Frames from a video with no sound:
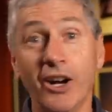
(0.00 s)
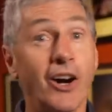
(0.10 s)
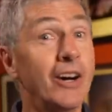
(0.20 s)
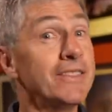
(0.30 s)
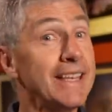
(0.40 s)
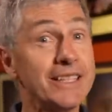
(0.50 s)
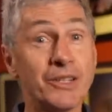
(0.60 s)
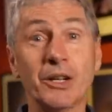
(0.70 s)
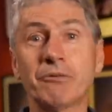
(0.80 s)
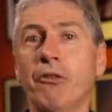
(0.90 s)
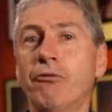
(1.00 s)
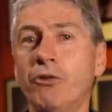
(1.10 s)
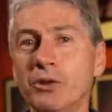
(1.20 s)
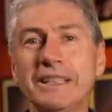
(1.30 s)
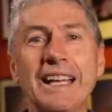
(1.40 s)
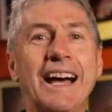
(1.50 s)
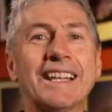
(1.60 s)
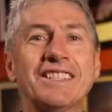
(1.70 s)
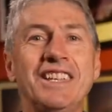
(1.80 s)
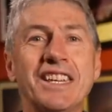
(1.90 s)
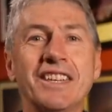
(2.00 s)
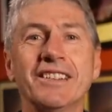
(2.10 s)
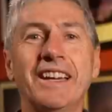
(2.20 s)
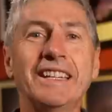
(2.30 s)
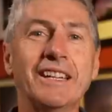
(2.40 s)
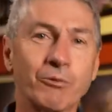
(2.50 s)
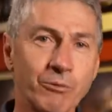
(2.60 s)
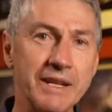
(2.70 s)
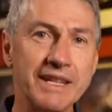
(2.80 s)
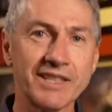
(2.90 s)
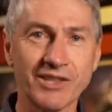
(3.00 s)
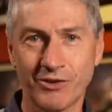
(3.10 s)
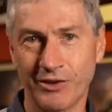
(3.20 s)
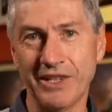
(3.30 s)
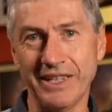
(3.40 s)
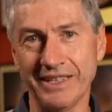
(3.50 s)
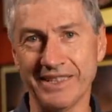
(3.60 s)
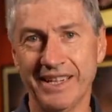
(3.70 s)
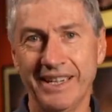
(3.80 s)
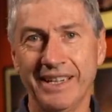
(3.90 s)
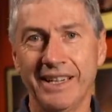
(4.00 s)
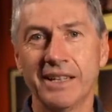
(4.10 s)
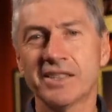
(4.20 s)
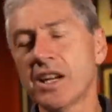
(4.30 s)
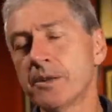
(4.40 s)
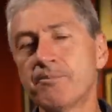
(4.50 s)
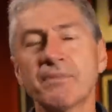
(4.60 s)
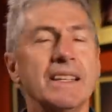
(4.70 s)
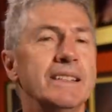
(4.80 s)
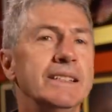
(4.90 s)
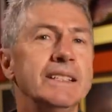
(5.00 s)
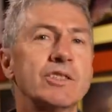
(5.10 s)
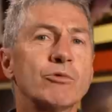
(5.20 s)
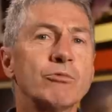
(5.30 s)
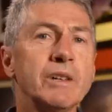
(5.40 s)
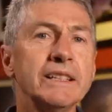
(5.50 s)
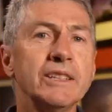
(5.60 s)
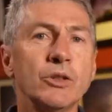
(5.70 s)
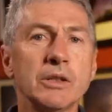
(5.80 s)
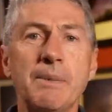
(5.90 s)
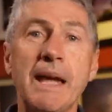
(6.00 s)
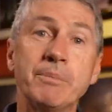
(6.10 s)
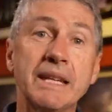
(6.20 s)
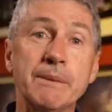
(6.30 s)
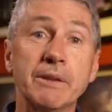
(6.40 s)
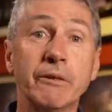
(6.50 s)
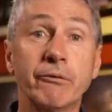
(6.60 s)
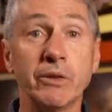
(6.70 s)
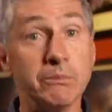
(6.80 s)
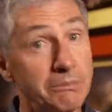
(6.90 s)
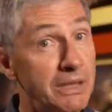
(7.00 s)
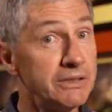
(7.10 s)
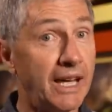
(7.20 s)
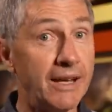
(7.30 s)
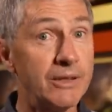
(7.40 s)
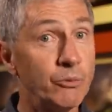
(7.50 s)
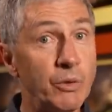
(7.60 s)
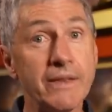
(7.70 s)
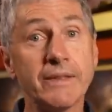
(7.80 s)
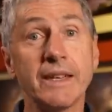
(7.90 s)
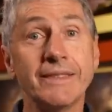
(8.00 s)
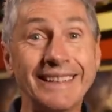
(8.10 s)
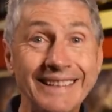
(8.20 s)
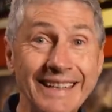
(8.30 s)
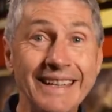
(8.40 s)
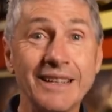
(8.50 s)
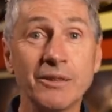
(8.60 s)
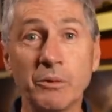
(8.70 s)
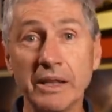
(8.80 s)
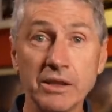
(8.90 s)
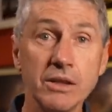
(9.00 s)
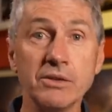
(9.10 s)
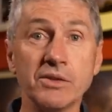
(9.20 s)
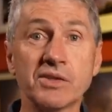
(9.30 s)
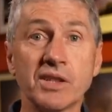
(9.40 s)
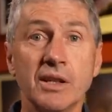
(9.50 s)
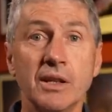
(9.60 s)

I thank God for fully articulating rear screens. So it's really all about becoming familiar with the gear we use.